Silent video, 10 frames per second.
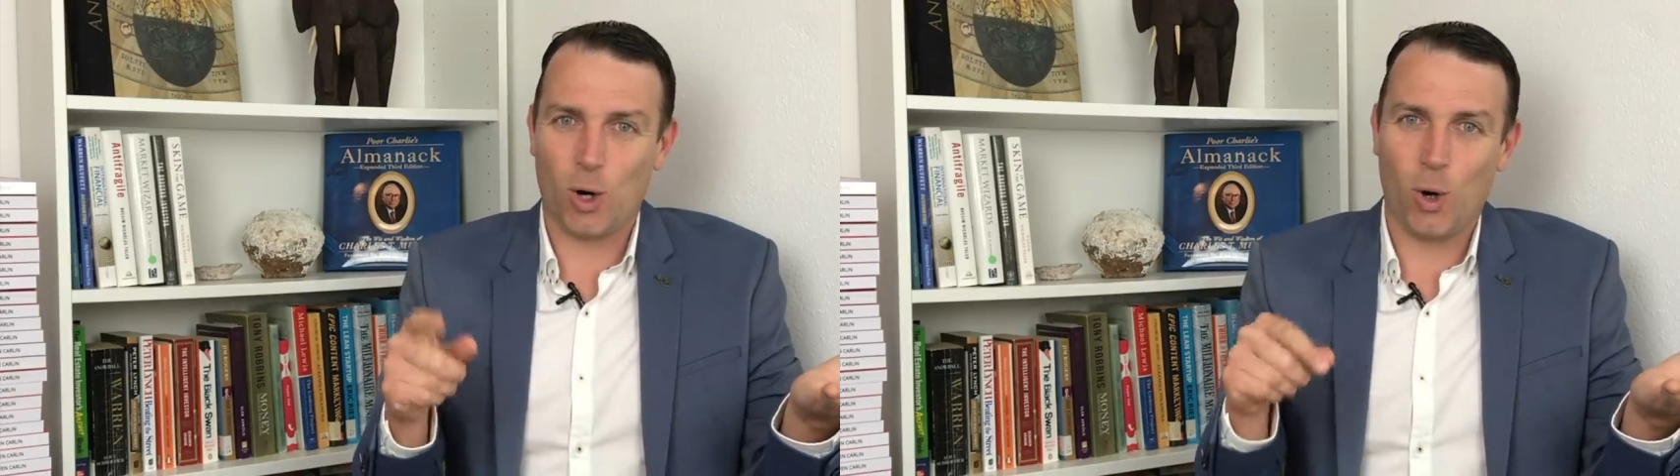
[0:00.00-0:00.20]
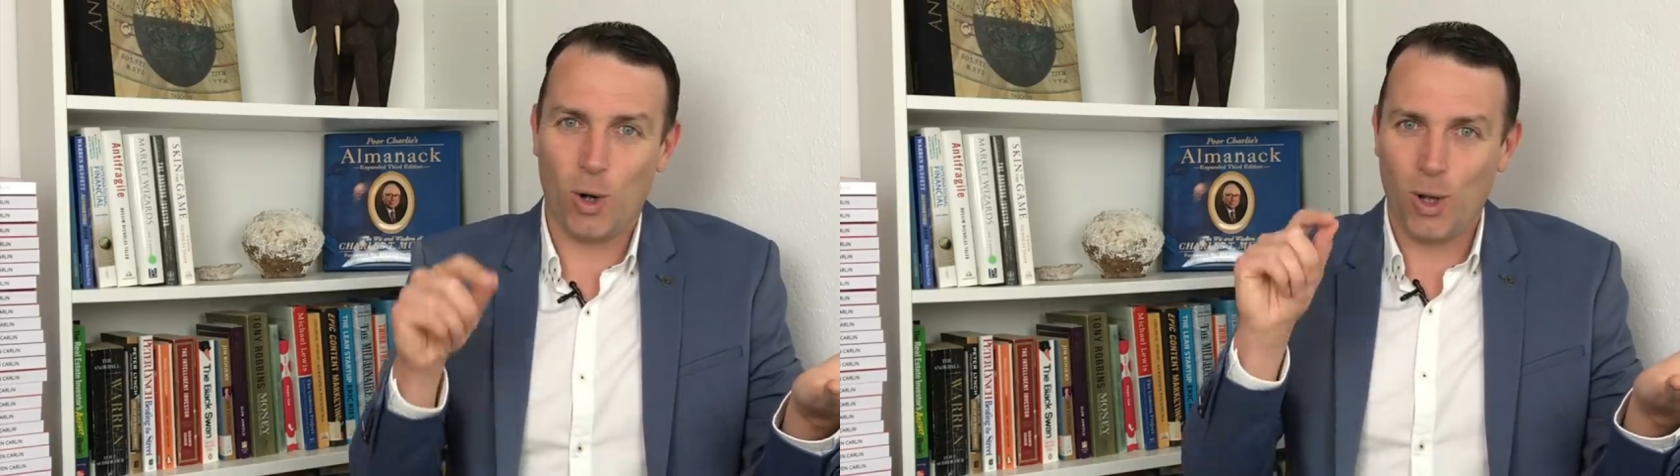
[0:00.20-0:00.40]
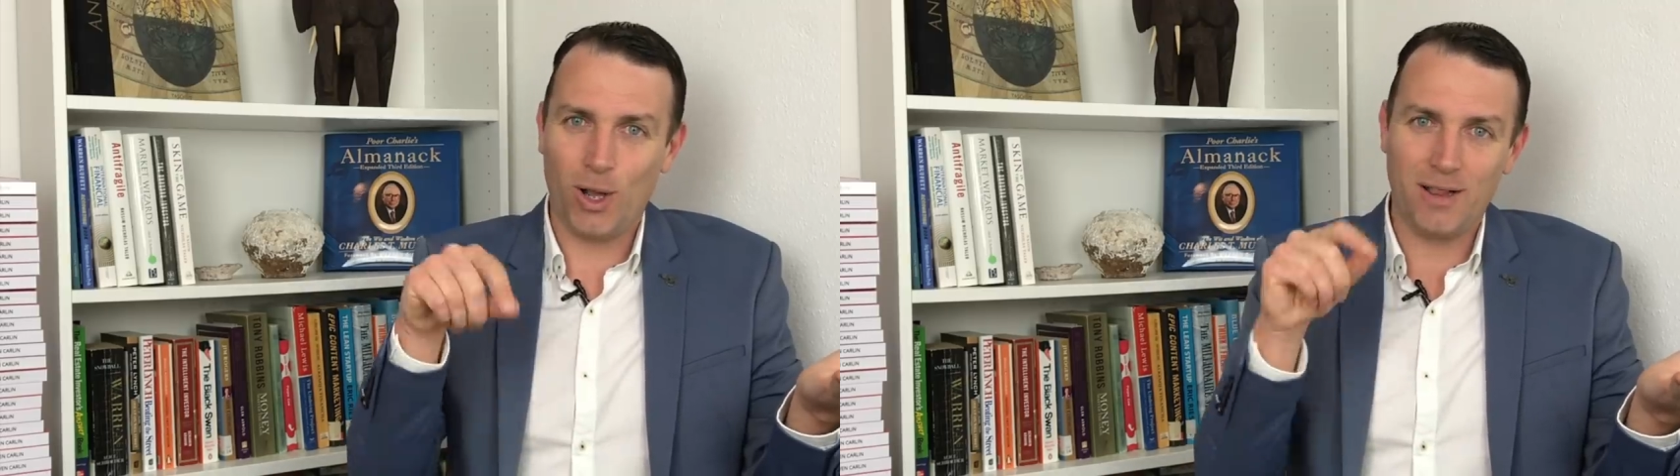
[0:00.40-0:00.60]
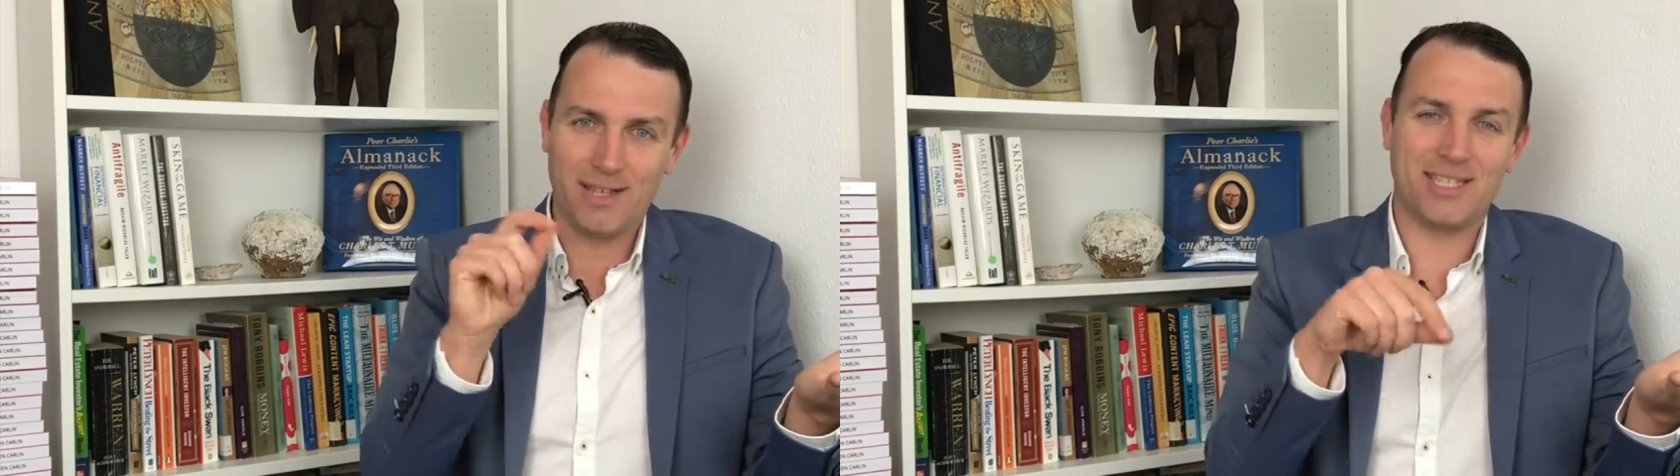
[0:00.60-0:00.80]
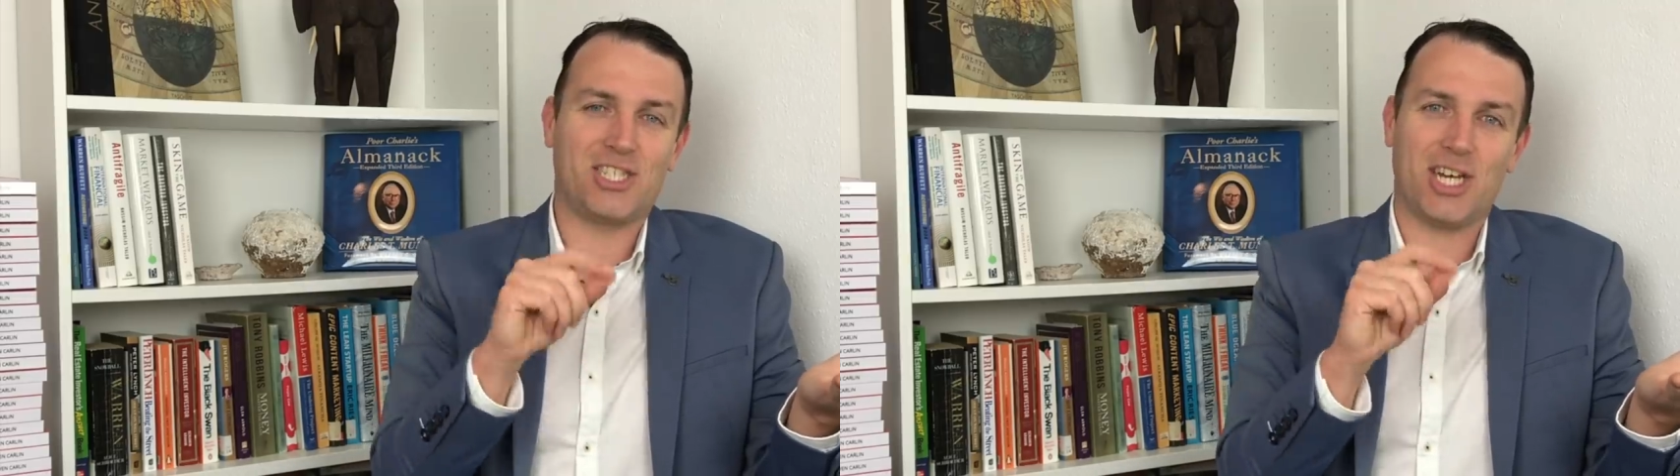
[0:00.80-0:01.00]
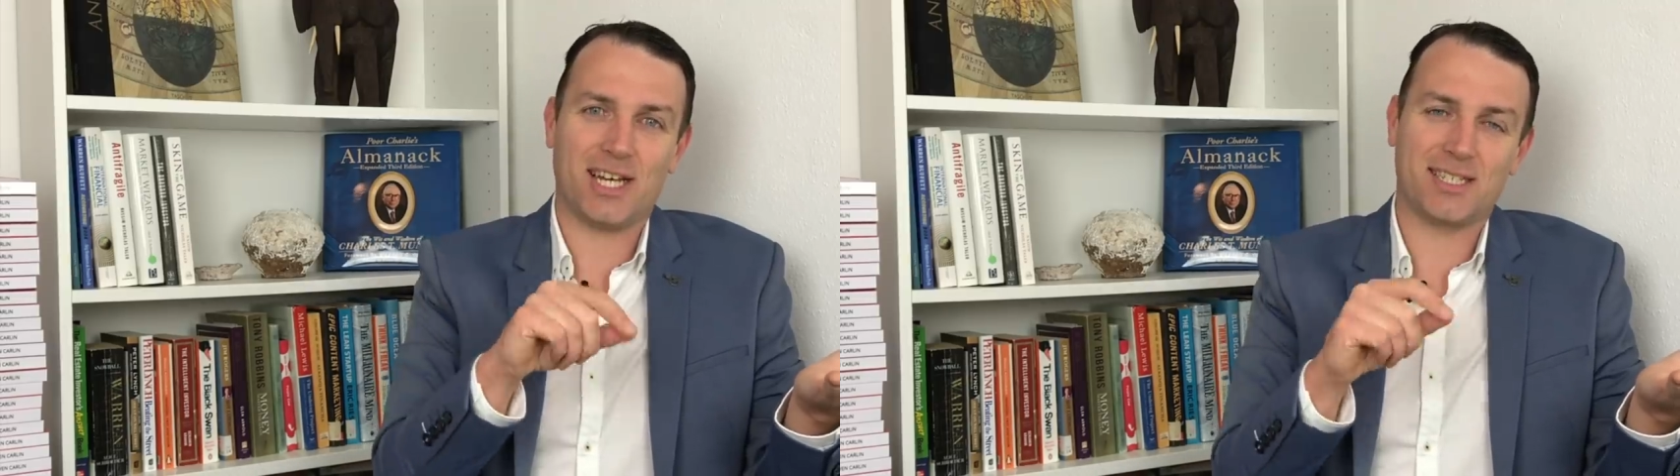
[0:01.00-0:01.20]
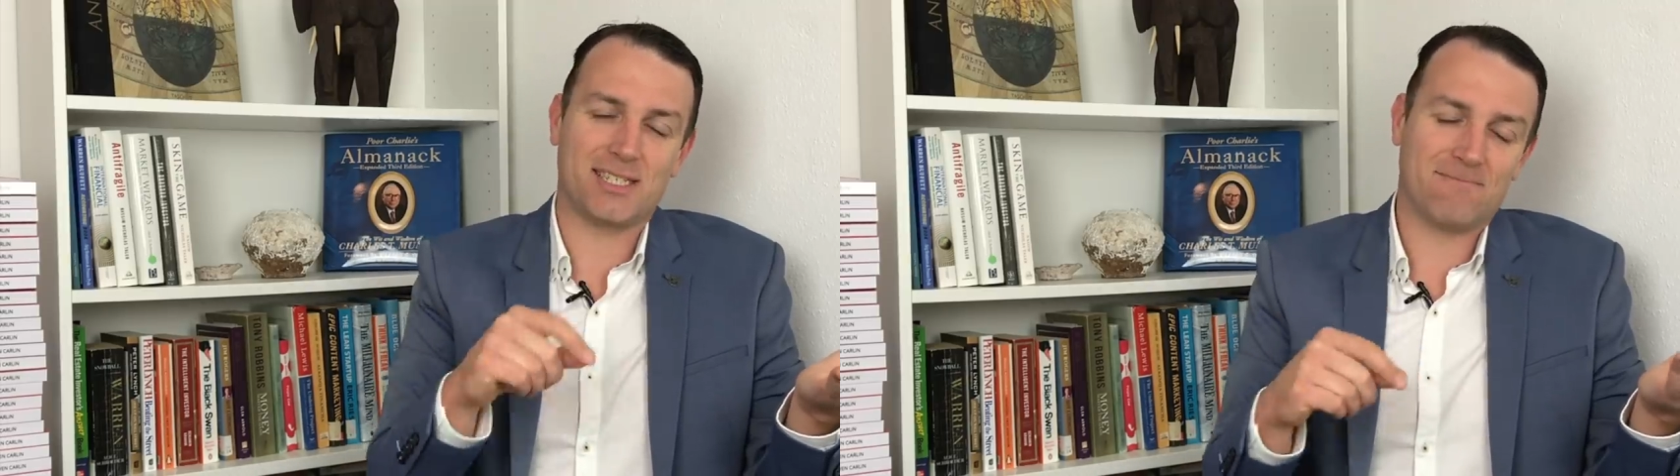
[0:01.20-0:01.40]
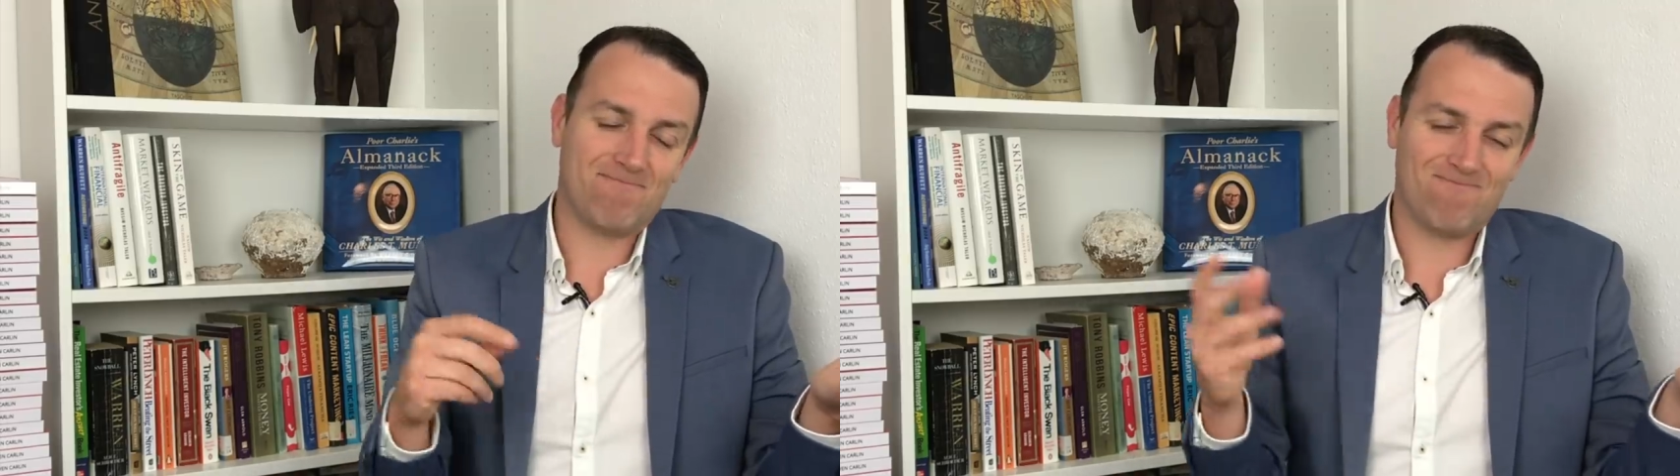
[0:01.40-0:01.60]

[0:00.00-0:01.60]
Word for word: all the checks,